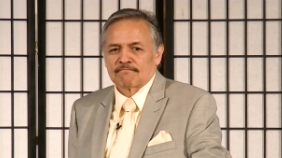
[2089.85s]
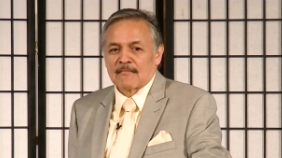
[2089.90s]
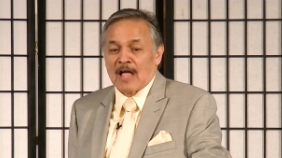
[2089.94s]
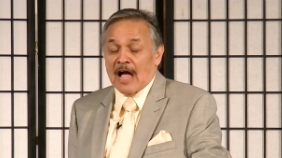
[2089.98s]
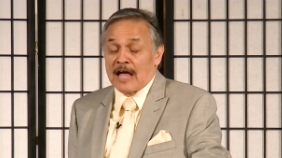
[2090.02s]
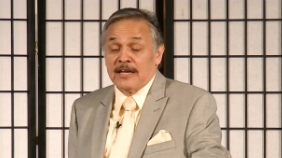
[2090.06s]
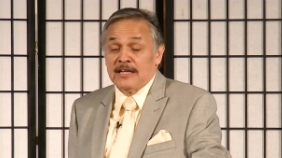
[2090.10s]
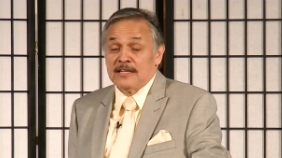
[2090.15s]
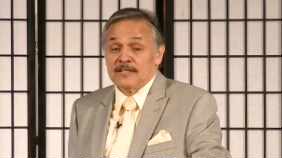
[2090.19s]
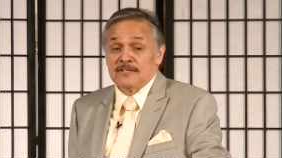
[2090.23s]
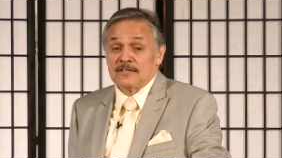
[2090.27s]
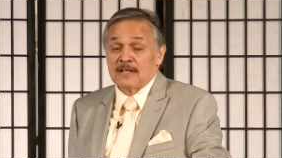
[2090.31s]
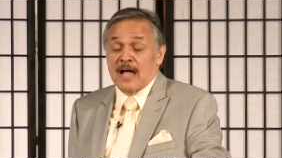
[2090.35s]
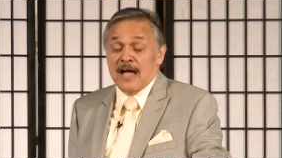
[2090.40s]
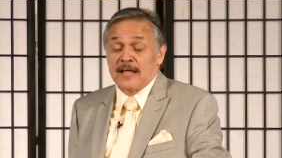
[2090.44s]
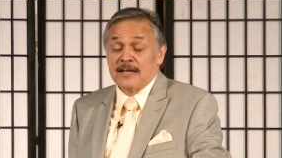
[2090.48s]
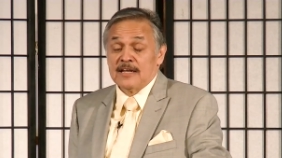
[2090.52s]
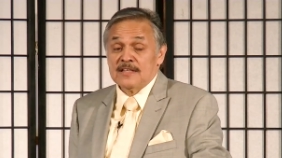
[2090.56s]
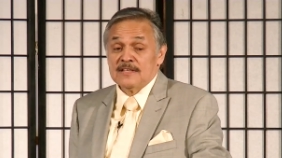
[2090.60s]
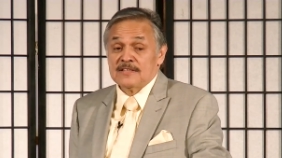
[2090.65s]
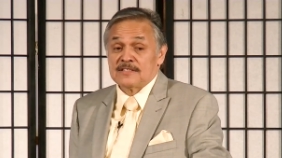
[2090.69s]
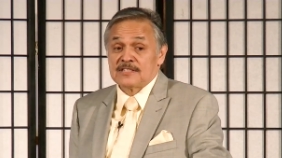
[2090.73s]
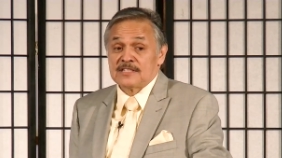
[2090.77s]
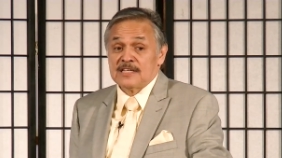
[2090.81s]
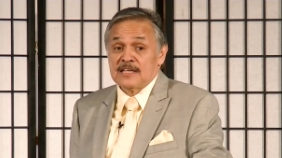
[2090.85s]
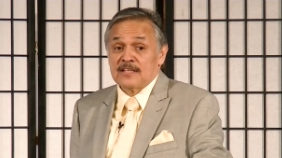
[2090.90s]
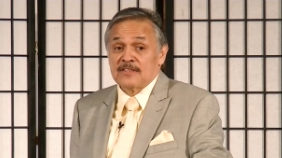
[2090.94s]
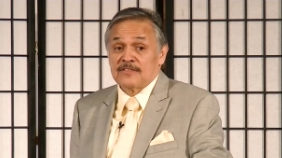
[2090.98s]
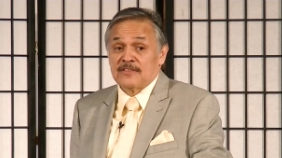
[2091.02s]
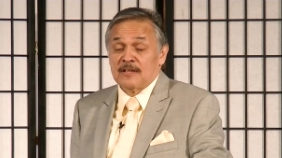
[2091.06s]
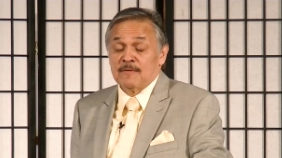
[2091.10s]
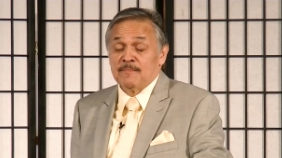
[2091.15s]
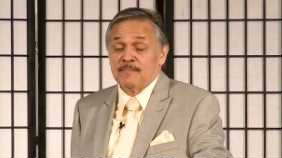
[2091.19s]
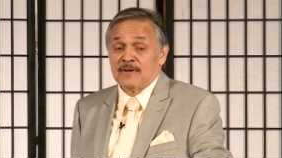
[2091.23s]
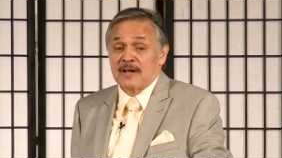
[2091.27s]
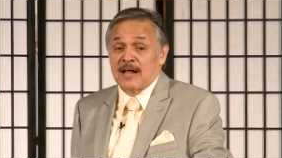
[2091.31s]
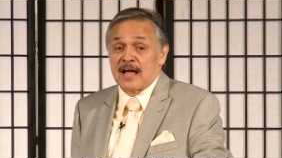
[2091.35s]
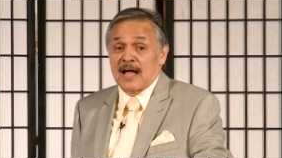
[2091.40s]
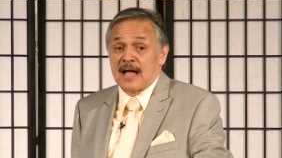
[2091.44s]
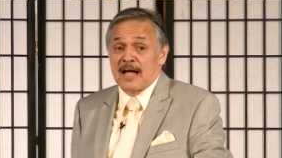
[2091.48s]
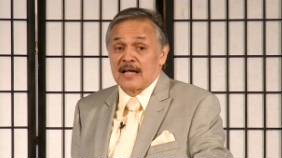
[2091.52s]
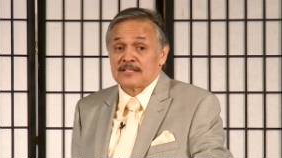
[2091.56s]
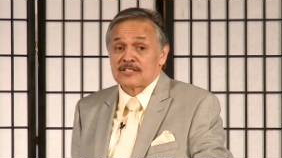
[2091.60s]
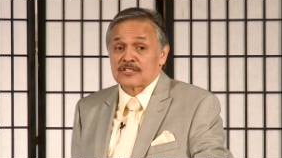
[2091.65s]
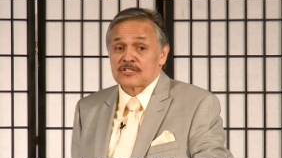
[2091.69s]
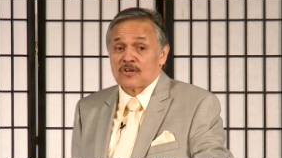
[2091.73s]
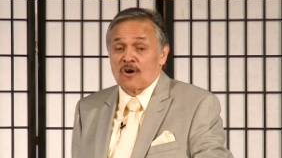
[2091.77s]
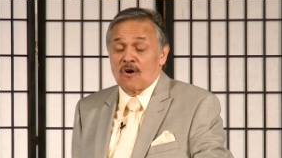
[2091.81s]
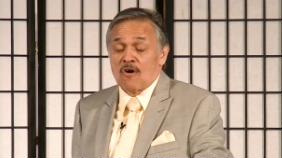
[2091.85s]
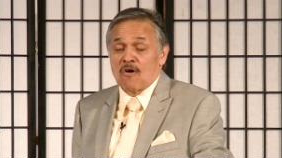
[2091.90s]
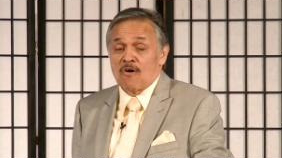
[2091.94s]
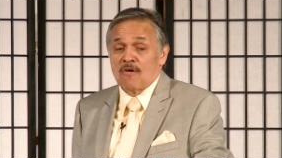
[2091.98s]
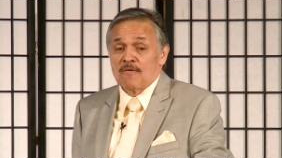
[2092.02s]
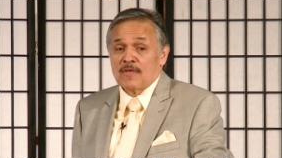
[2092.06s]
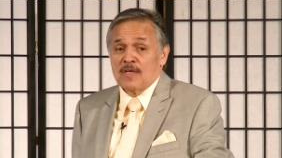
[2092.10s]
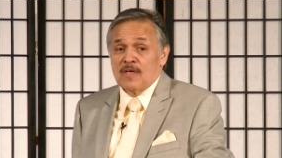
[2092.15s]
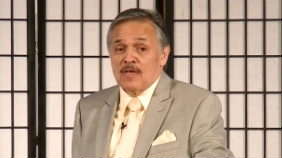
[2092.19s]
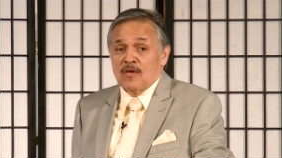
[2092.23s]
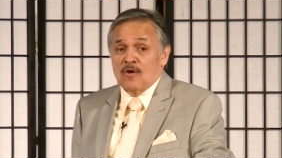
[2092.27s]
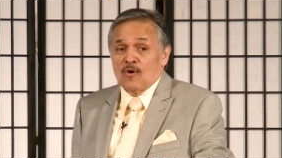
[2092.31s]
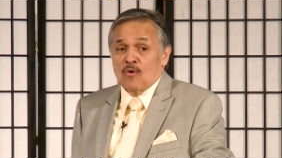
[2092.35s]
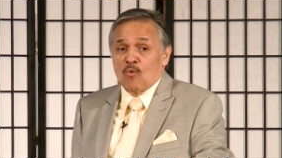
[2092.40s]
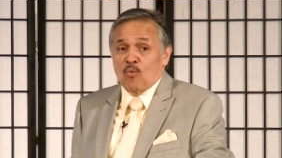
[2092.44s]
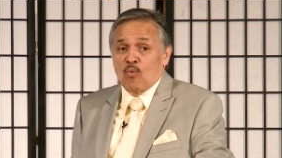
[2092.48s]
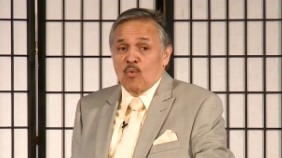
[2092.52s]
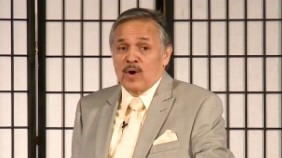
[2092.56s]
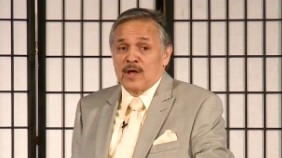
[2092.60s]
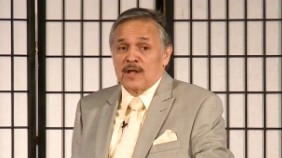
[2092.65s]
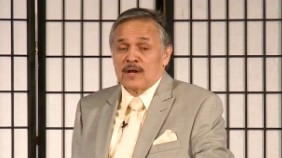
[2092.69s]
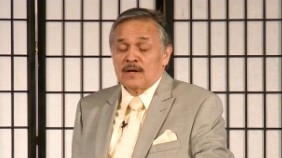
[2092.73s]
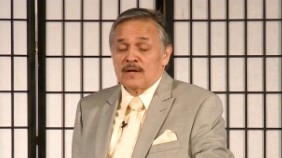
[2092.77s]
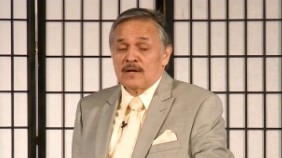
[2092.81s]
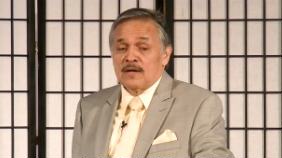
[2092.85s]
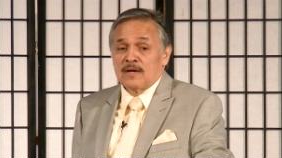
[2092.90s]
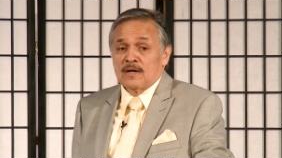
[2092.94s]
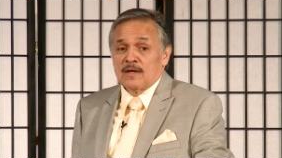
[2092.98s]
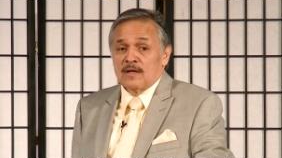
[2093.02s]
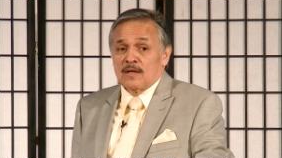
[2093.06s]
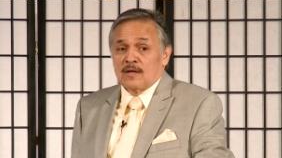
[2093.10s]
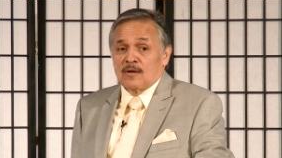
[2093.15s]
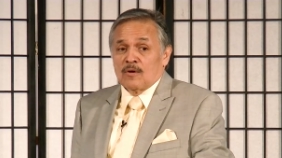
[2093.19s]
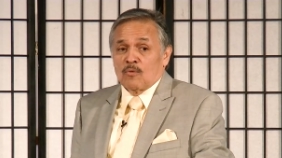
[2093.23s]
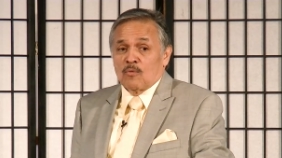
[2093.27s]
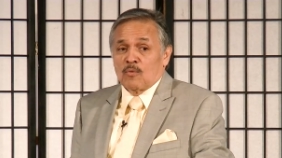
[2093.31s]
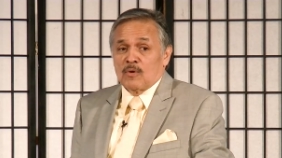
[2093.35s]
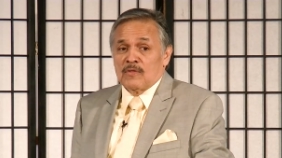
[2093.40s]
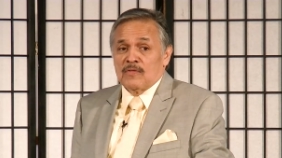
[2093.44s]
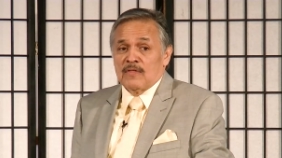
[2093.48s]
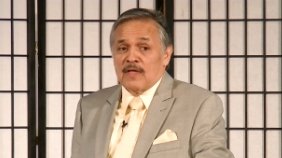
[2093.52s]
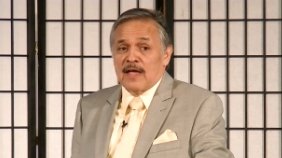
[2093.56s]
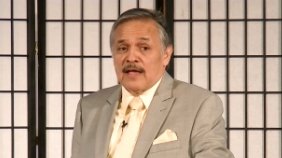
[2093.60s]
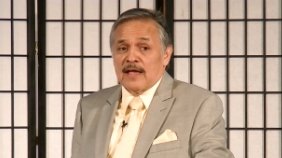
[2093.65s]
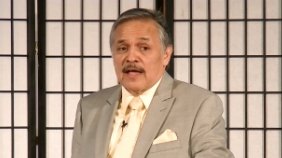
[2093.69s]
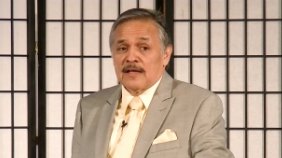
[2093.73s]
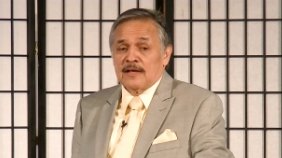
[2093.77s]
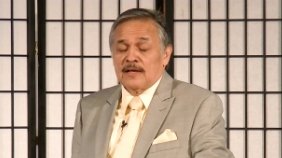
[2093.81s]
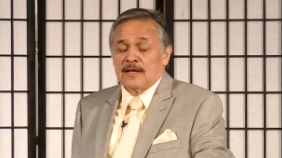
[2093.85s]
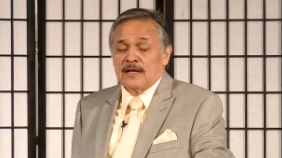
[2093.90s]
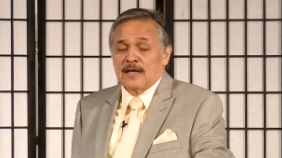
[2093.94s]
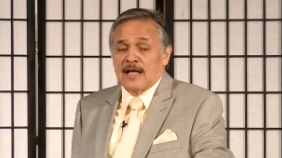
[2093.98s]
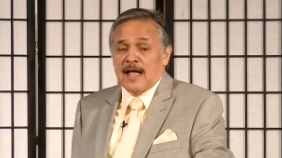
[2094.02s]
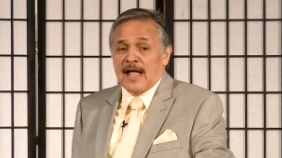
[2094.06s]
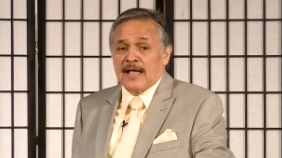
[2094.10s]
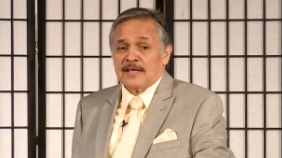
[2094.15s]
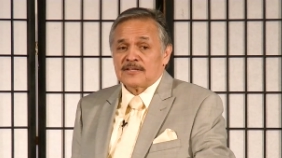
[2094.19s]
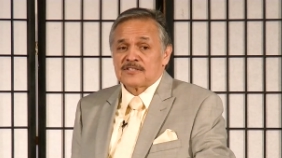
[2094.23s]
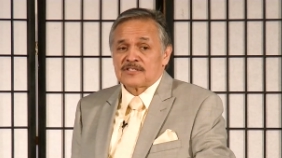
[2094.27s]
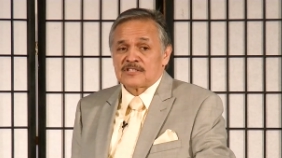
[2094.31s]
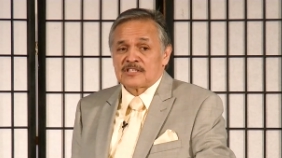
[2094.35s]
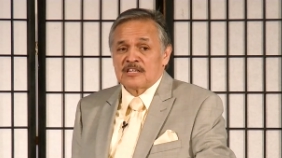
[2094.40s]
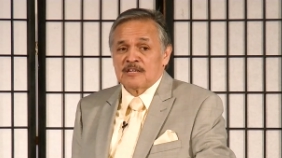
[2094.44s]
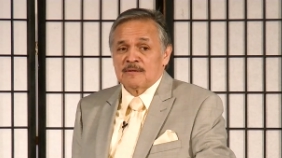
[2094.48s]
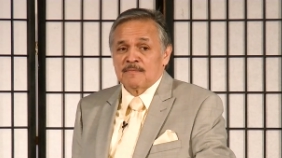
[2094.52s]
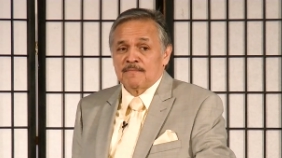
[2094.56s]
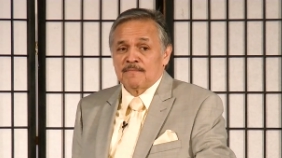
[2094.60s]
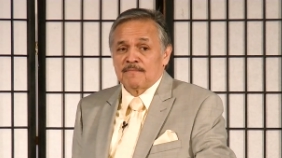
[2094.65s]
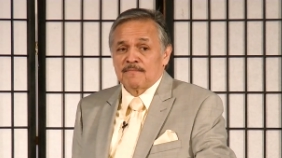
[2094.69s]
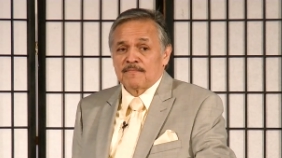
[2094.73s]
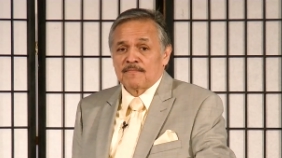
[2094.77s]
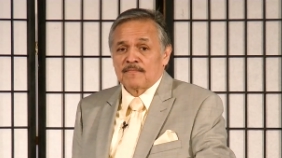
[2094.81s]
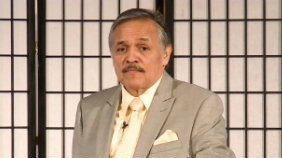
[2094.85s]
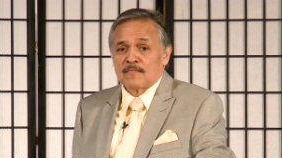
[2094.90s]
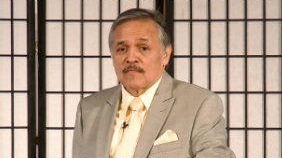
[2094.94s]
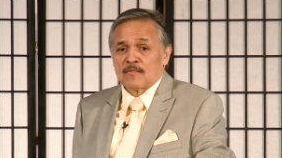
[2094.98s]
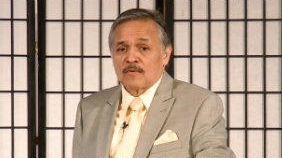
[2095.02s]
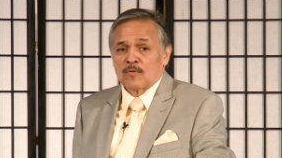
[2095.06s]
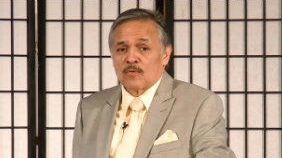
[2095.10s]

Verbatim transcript: I didn't see it then, but I saw when they asked him,